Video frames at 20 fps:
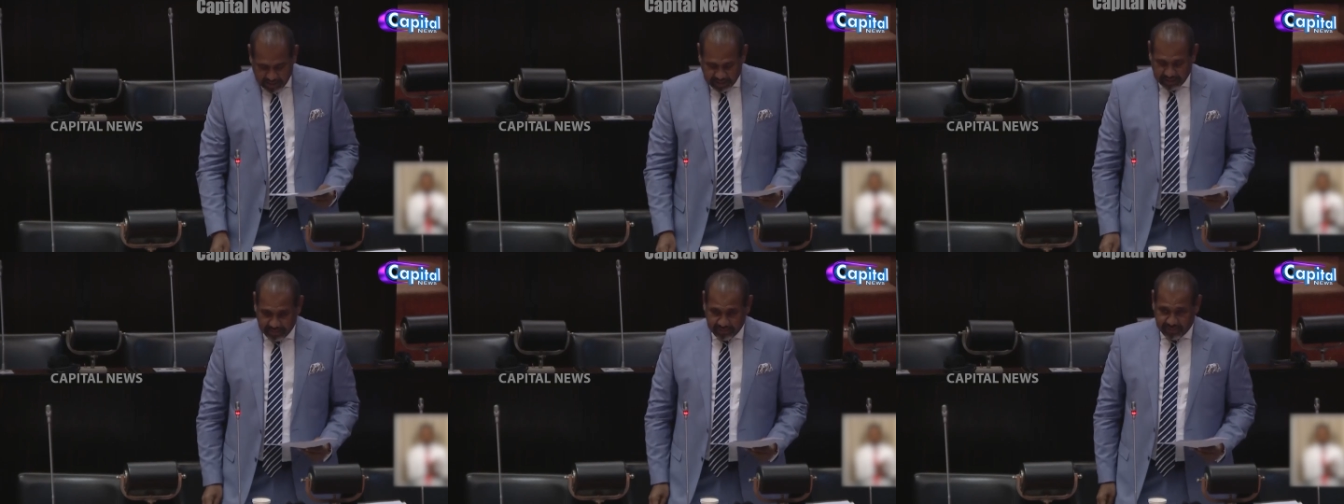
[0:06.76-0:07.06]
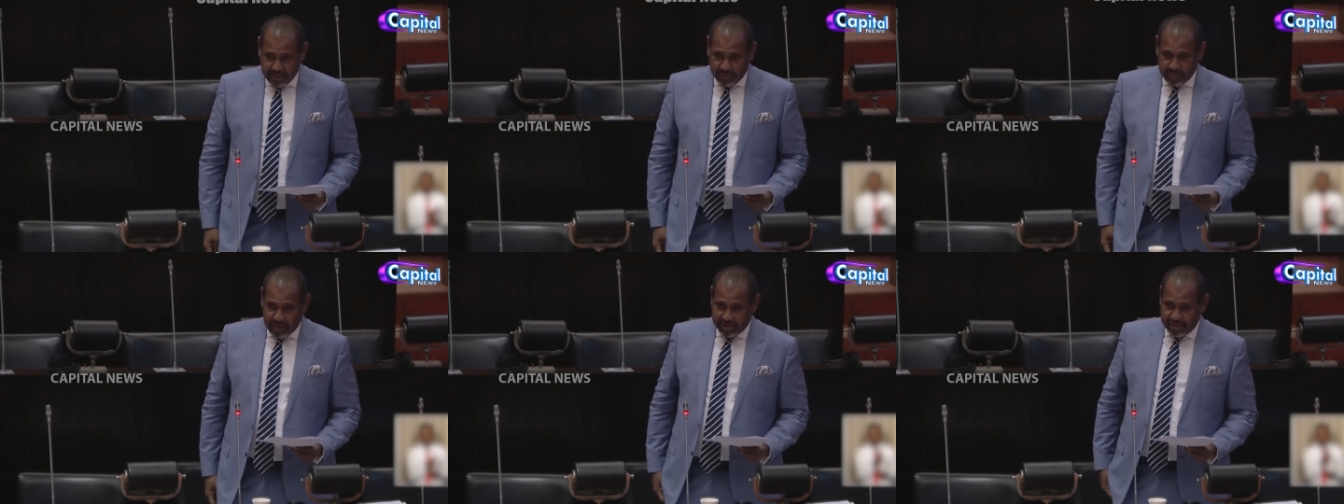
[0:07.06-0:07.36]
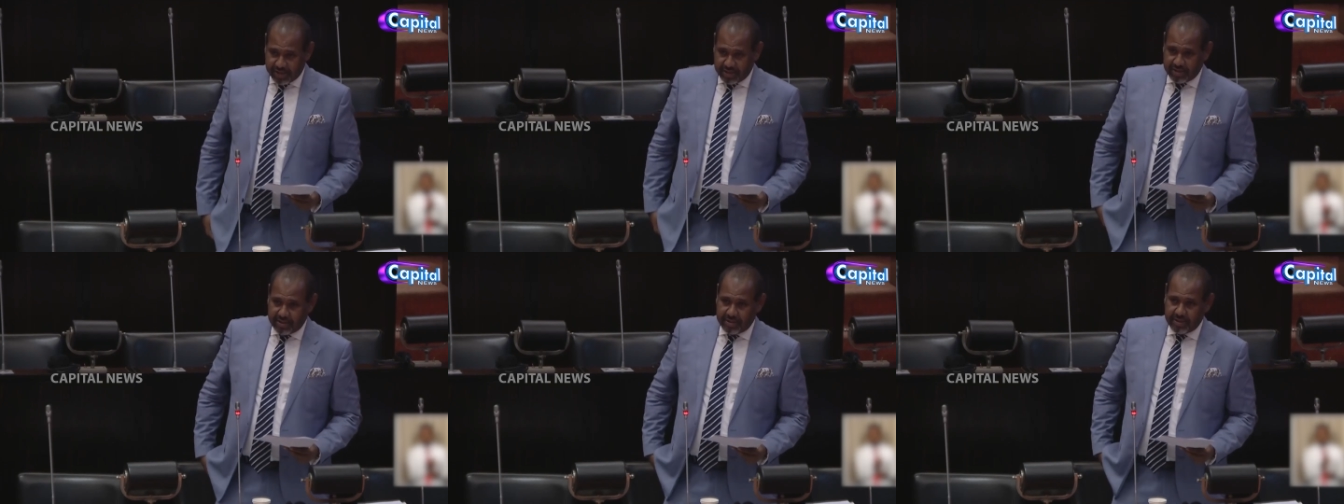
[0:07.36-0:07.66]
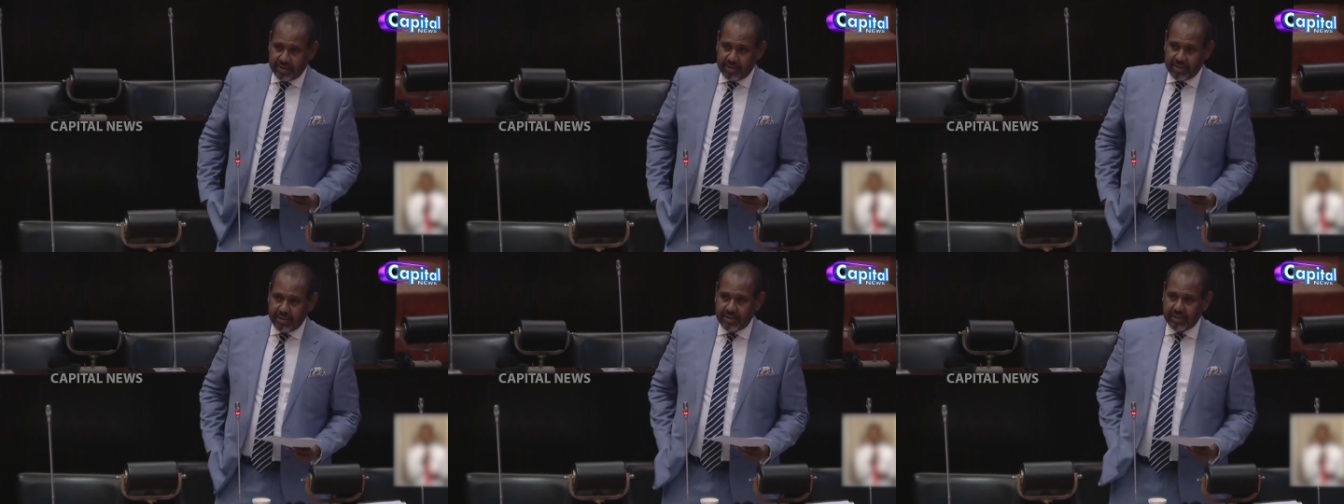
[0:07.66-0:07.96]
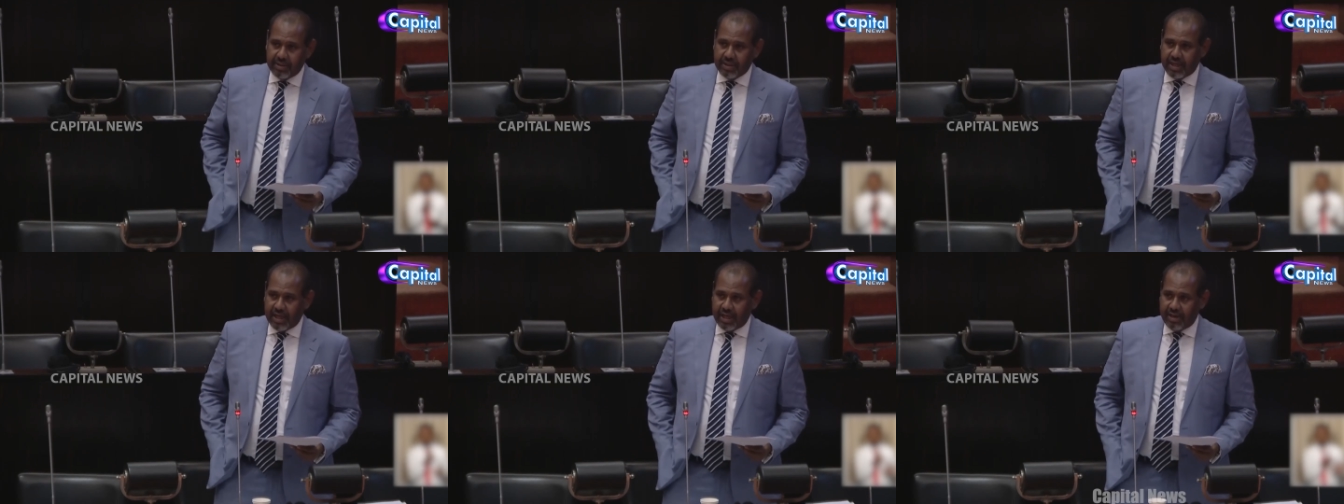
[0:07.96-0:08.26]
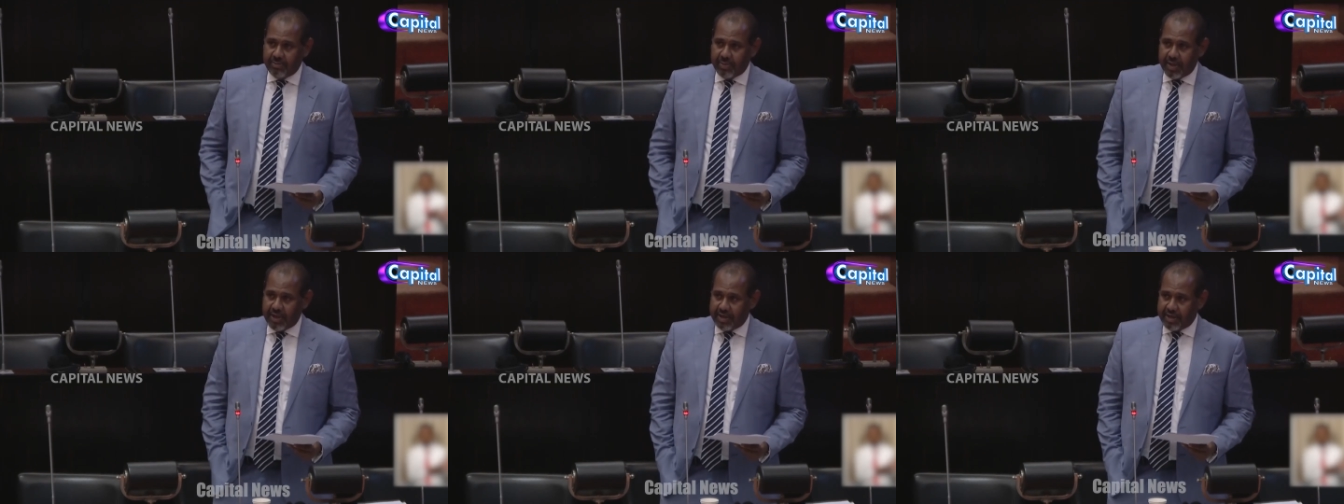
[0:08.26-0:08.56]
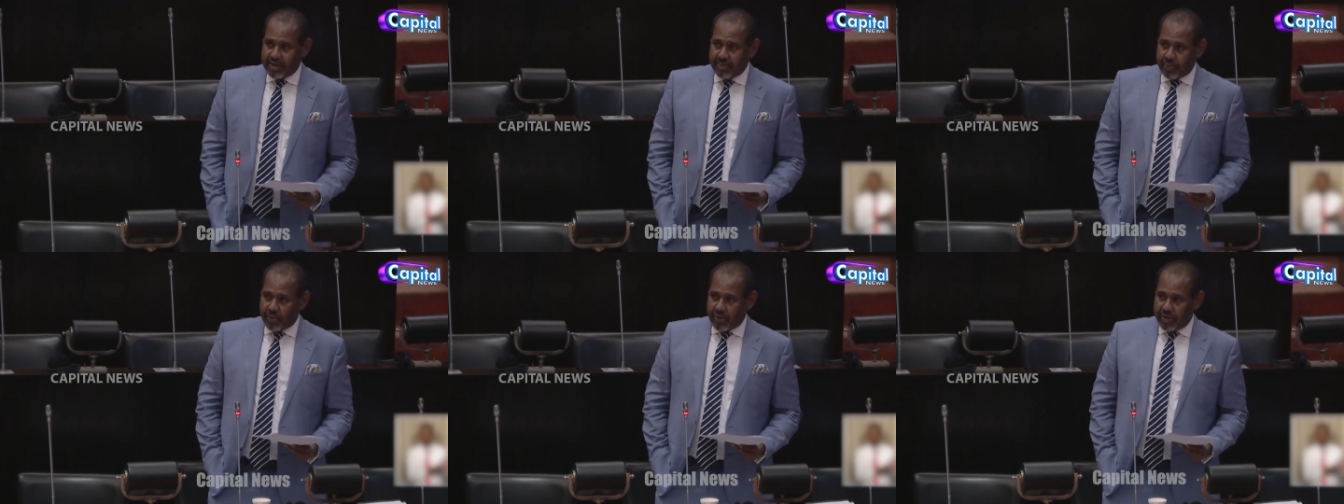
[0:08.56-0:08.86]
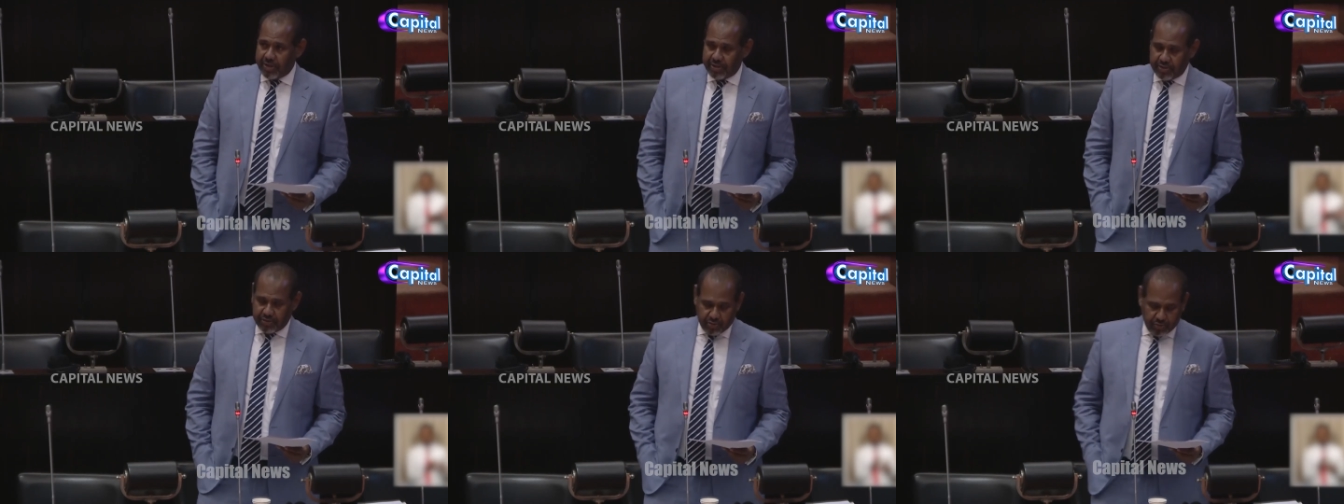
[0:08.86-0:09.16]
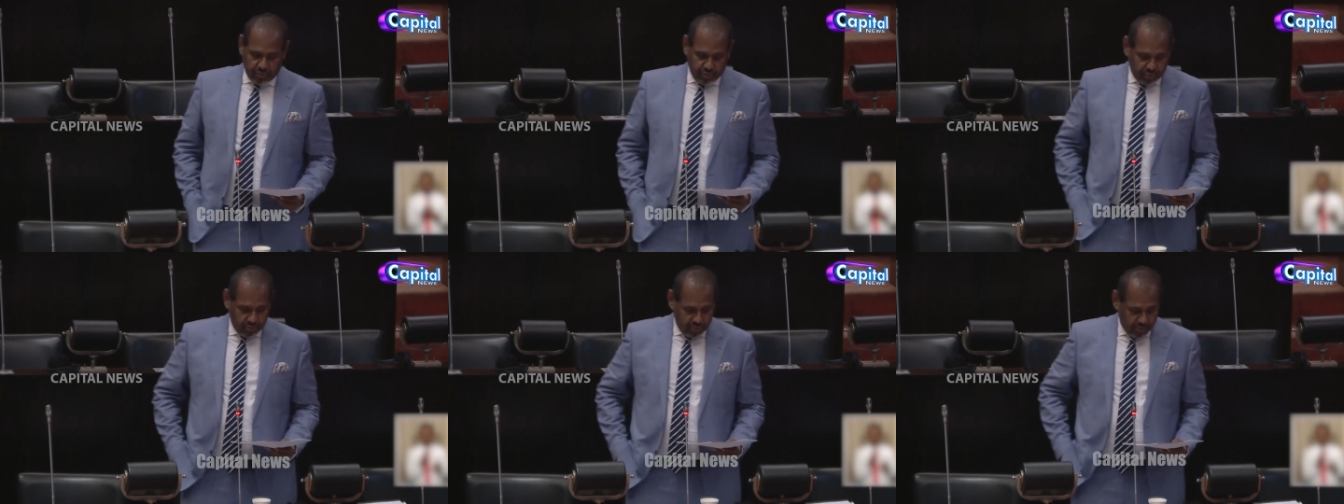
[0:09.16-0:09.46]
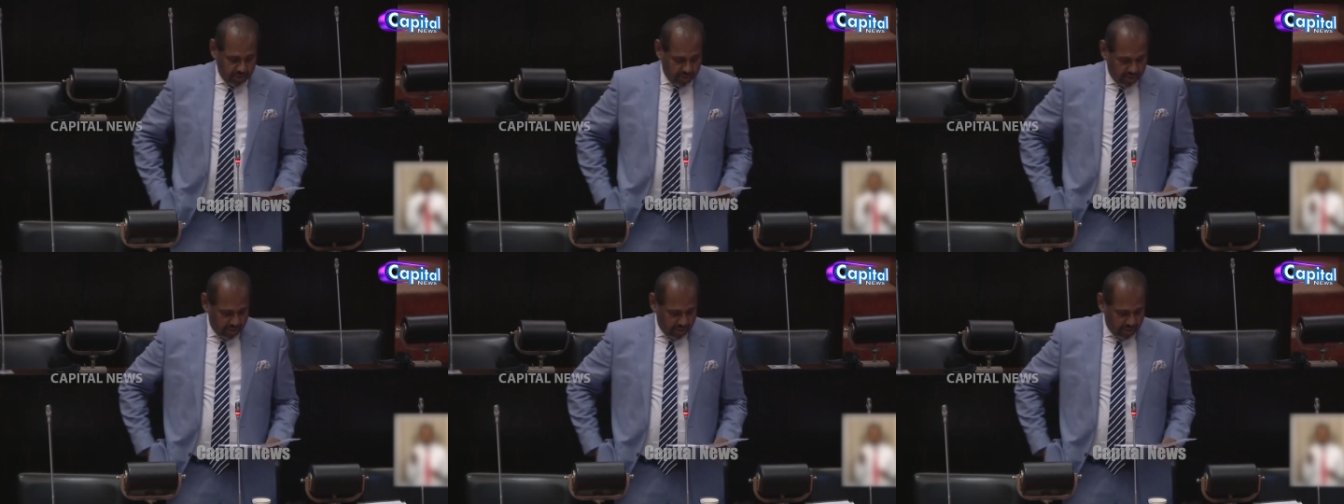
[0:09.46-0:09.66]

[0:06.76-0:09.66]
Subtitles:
every budget, I have made it a point to